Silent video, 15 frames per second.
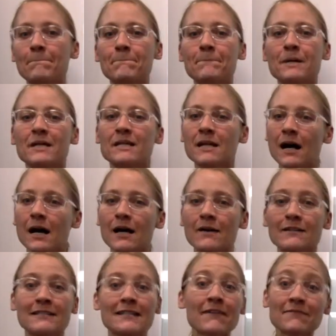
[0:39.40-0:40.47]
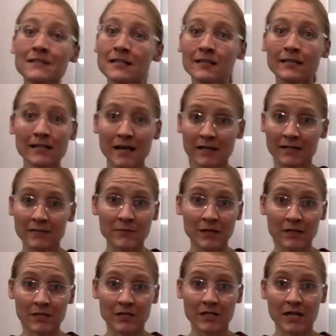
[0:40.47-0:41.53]
but definitely not as
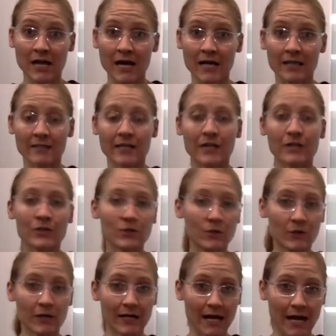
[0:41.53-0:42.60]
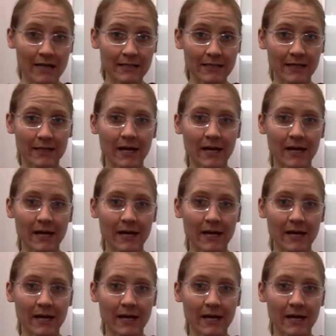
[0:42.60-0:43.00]
much as hydrochloric acid.